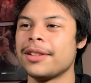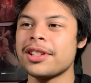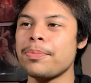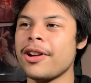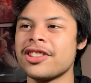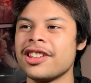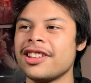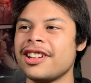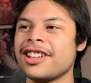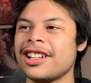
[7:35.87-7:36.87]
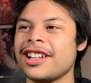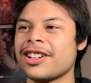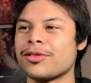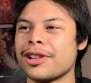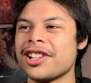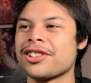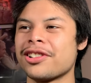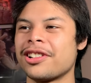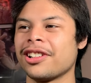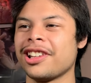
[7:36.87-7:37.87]
I'm surprised she didn't get like a
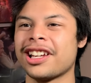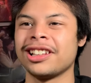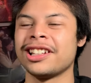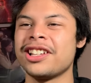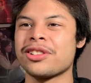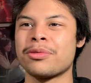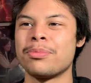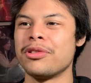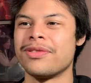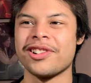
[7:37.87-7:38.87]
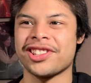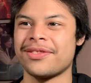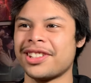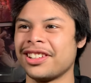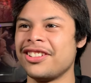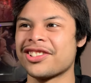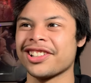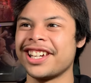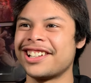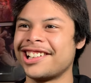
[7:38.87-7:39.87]
razor, like a laser removal or something years
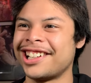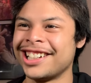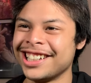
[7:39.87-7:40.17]
later.